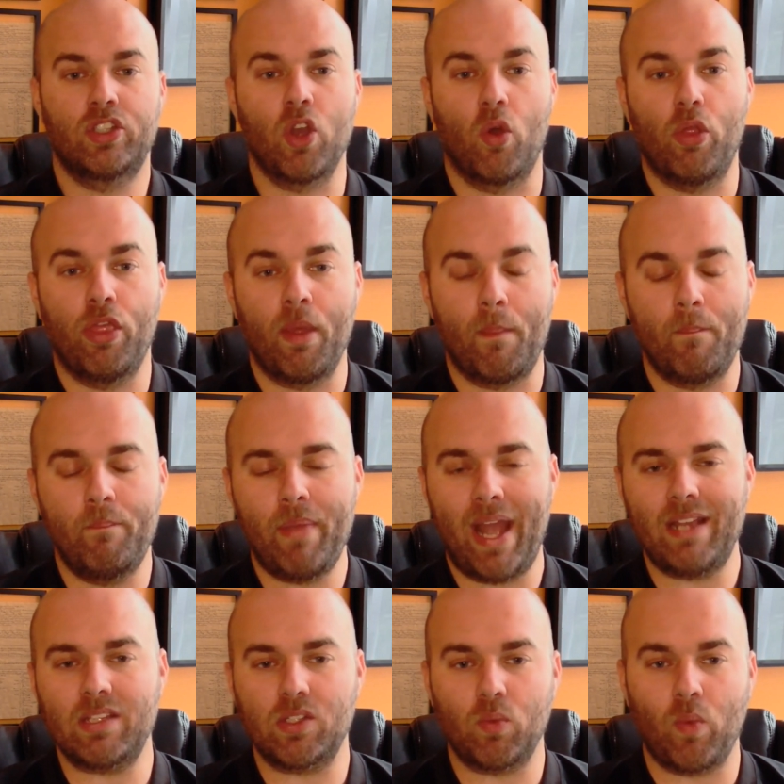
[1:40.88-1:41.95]
So the
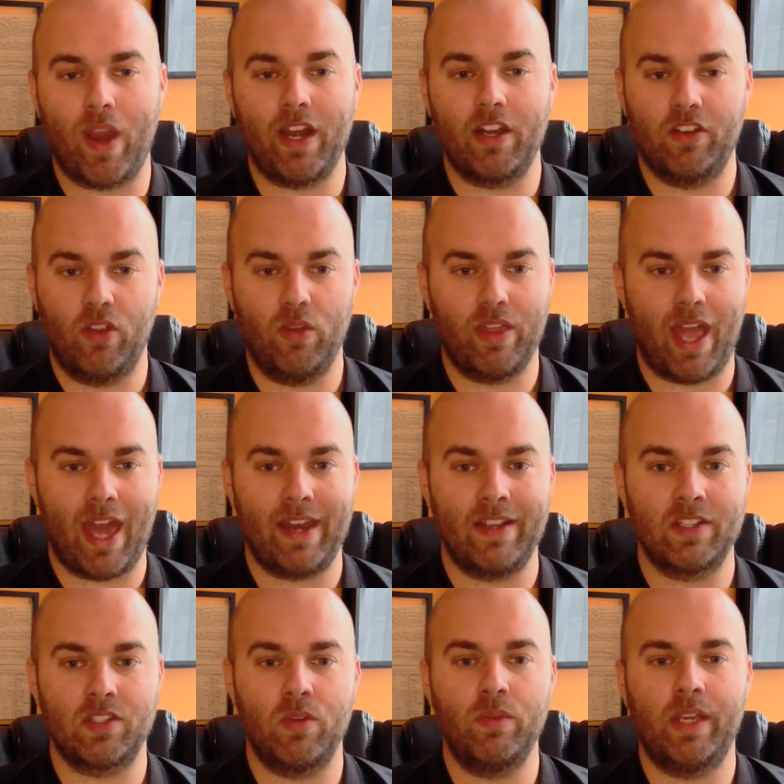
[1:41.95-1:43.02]
best way to do that
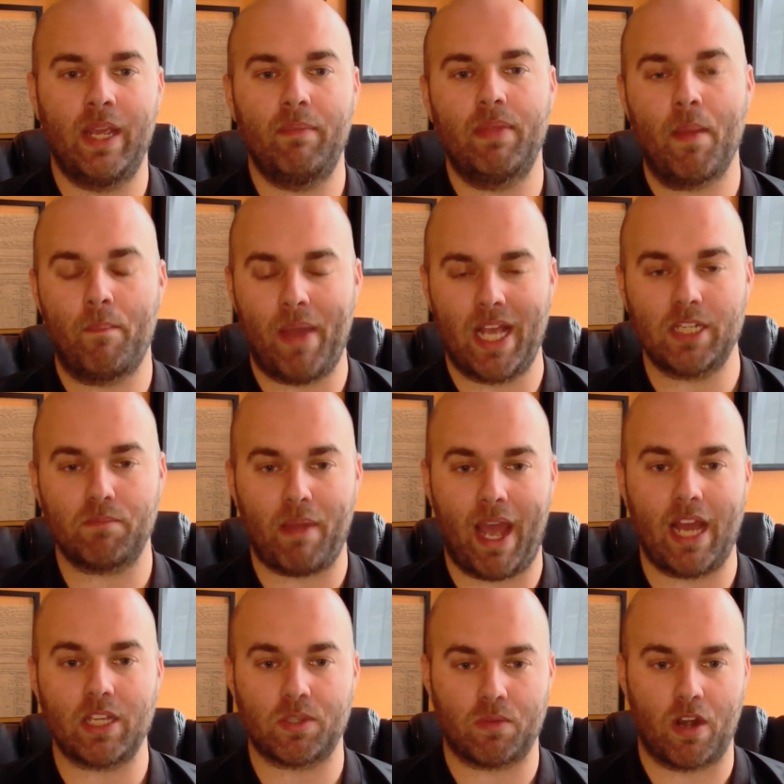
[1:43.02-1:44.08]
is to keep the best
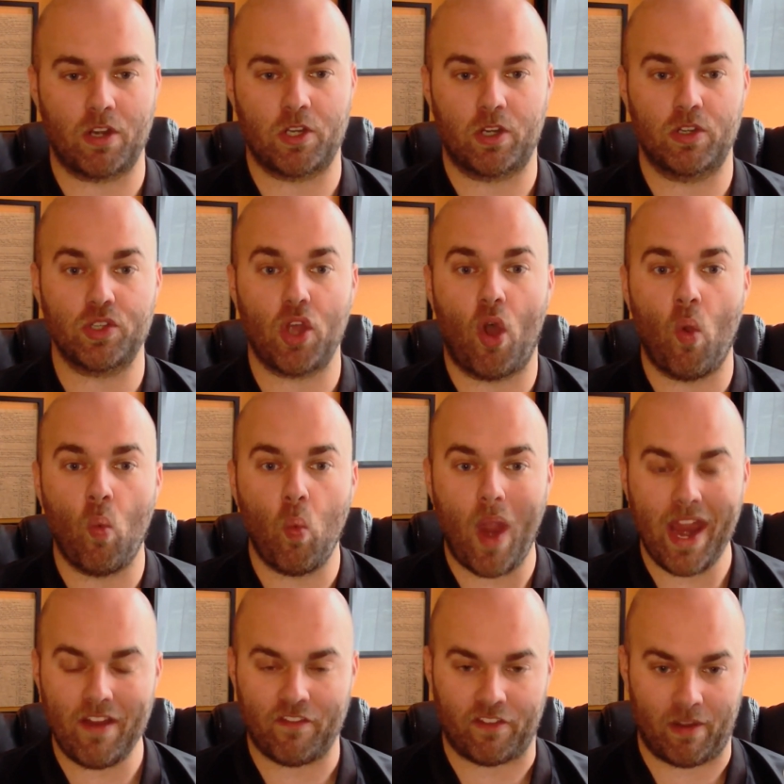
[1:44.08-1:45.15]
pass rushers
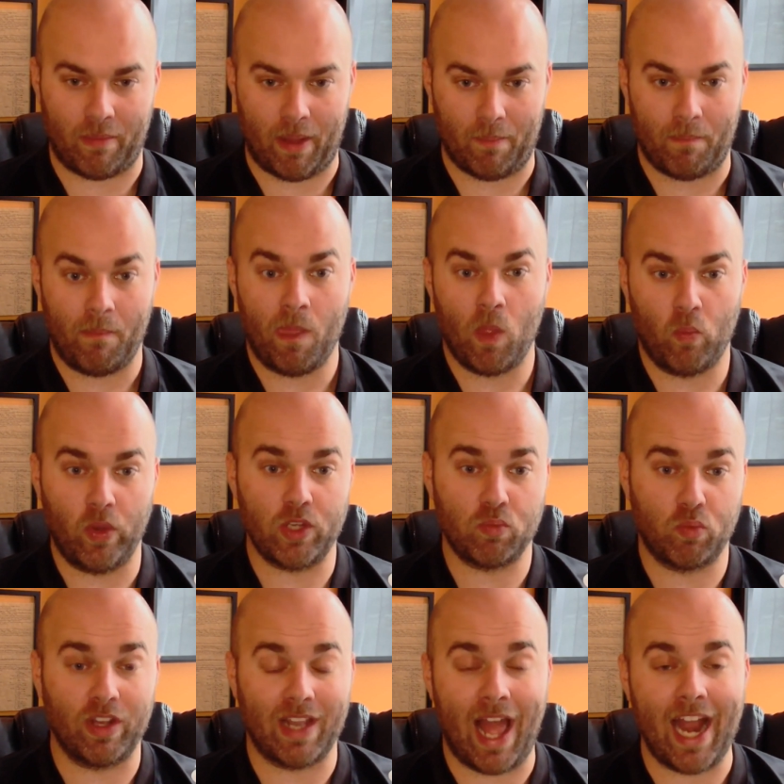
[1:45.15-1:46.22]
away from him,
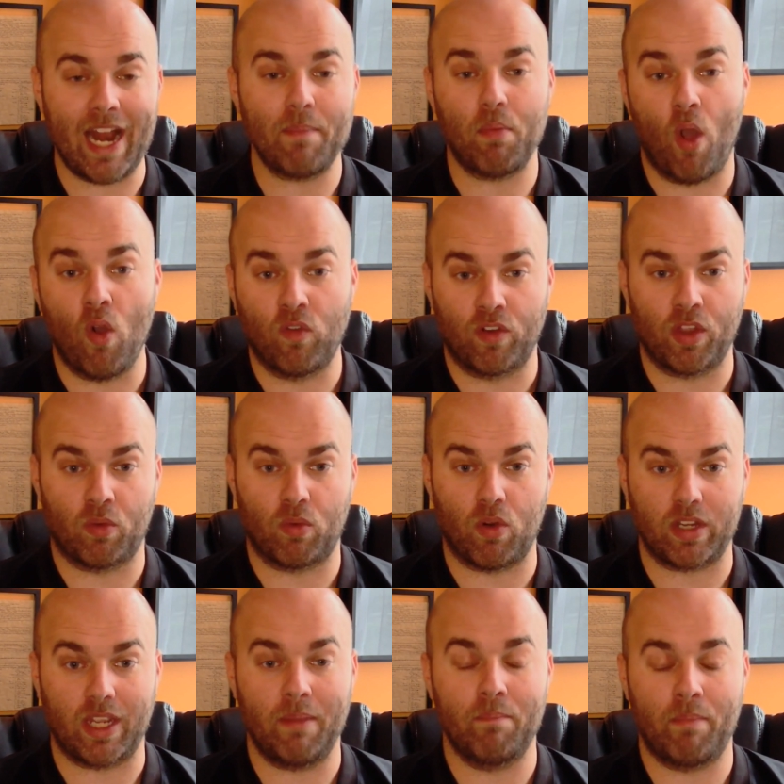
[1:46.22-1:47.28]
which would line up over the
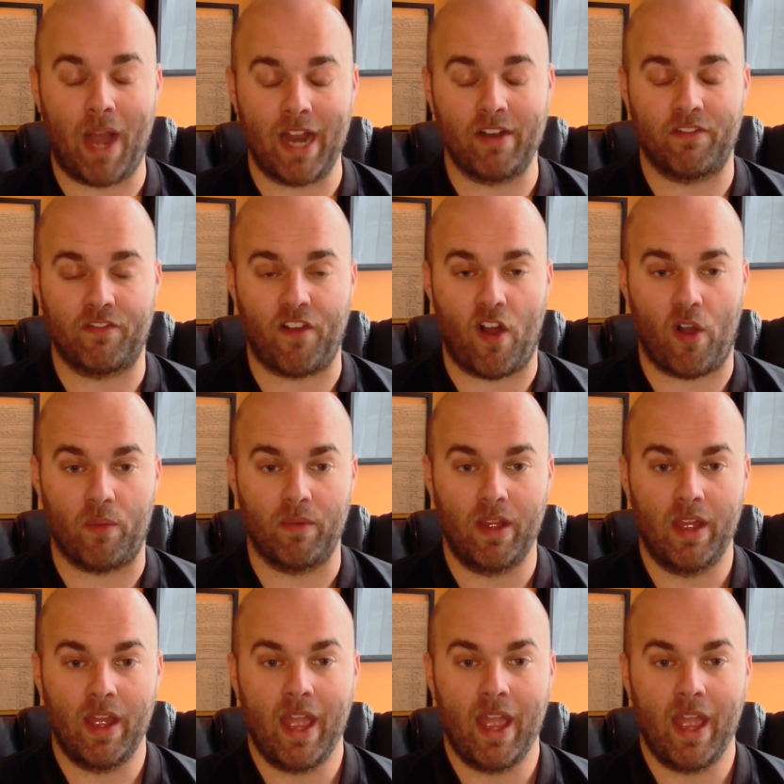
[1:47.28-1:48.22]
rookie by default.